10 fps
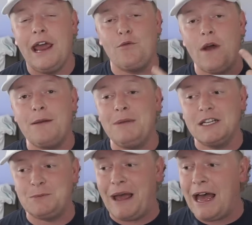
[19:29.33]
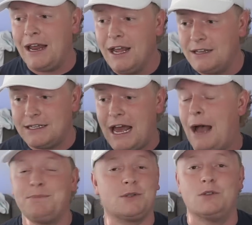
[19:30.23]
and red means bad, it's an
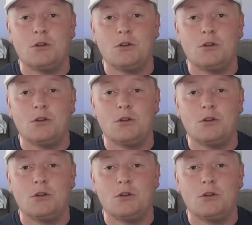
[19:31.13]
absolute